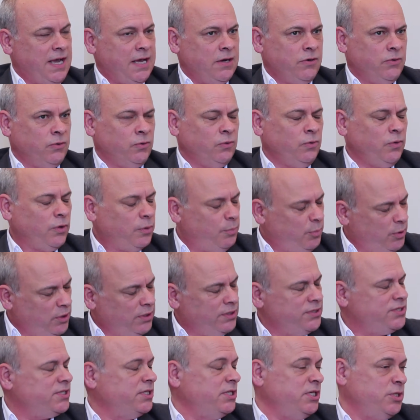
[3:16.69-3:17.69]
had all the
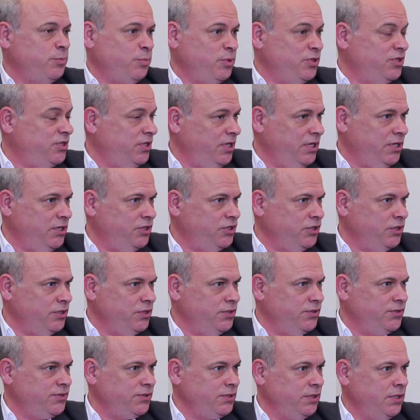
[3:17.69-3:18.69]
policies,
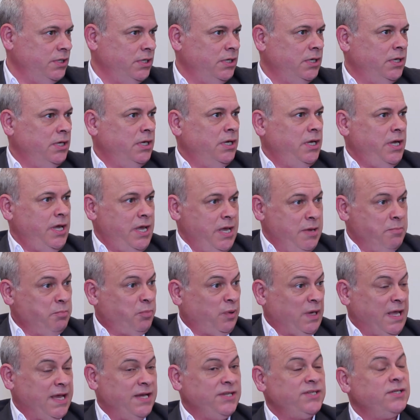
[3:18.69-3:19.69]
procedures in
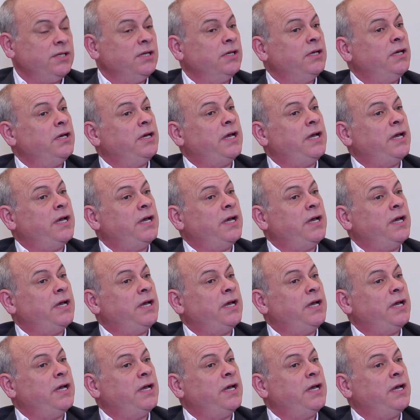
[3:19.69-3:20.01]
place,